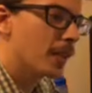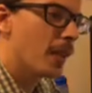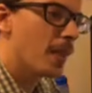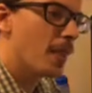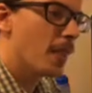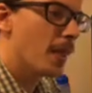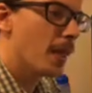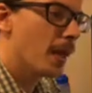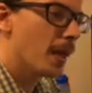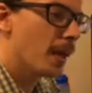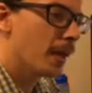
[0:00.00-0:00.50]

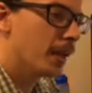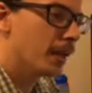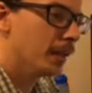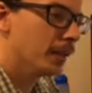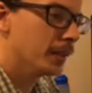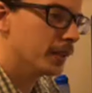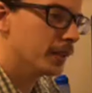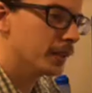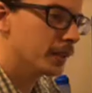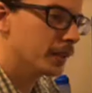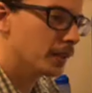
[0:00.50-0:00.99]
and then
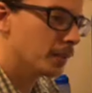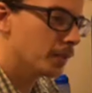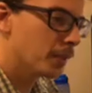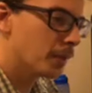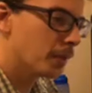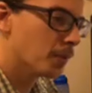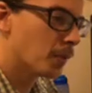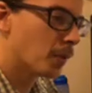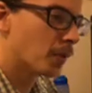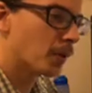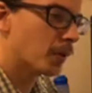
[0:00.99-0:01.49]
you'll
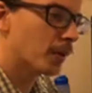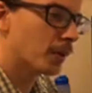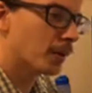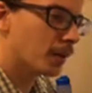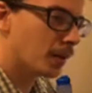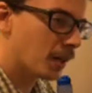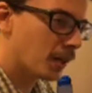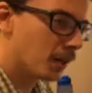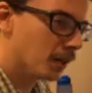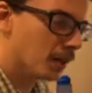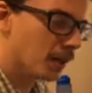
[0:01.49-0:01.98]
be more
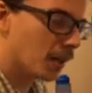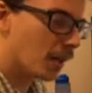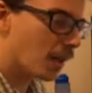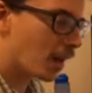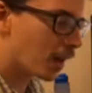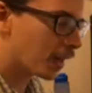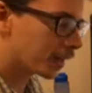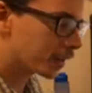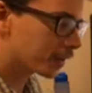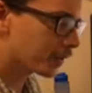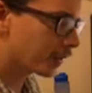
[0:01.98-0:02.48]

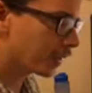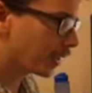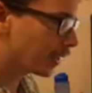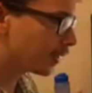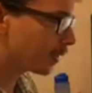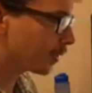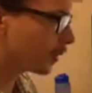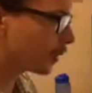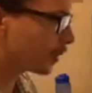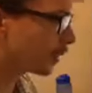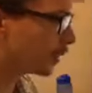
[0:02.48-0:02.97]
unlocked so you can get
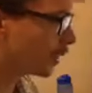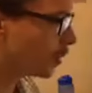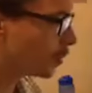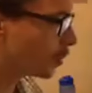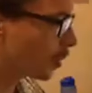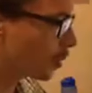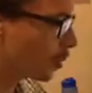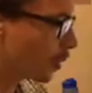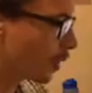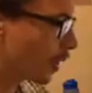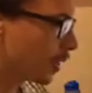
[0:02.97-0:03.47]
those
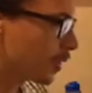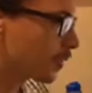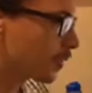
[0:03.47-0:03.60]
deeper breaths